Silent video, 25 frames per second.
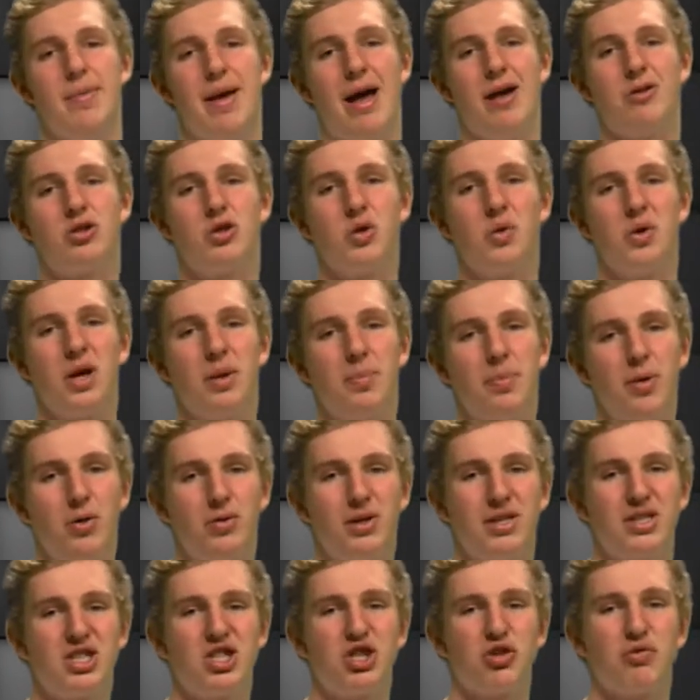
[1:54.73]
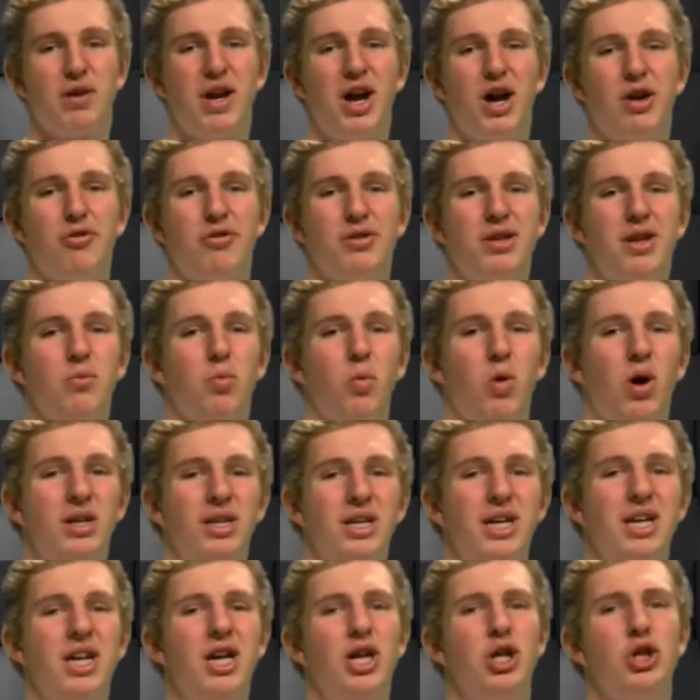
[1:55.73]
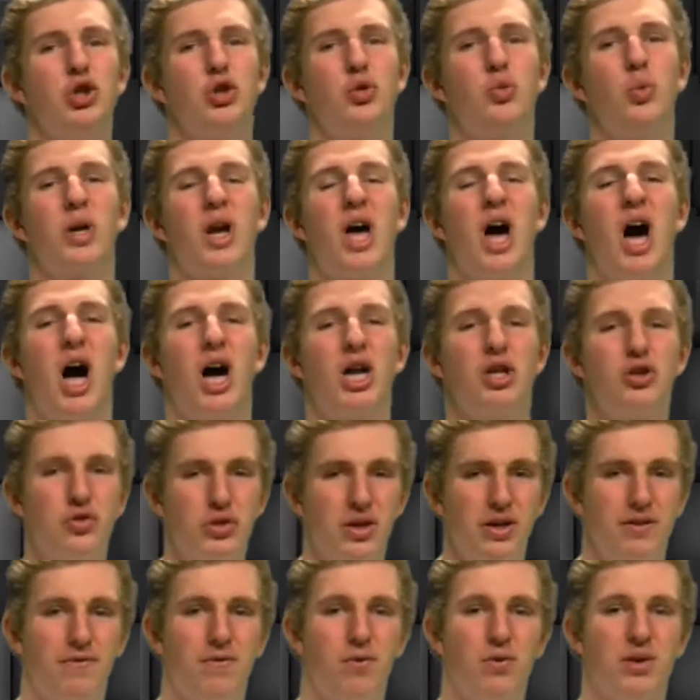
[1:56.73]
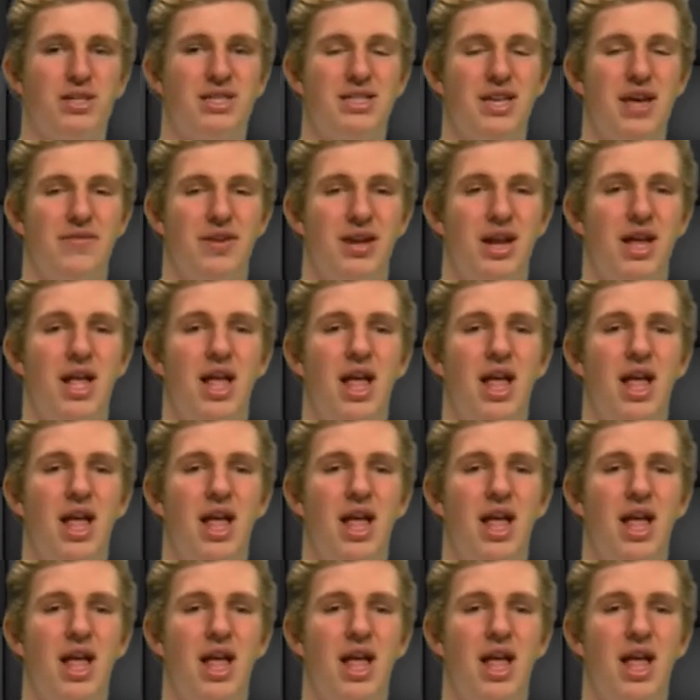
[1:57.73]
outscoring opponents 301 to 147.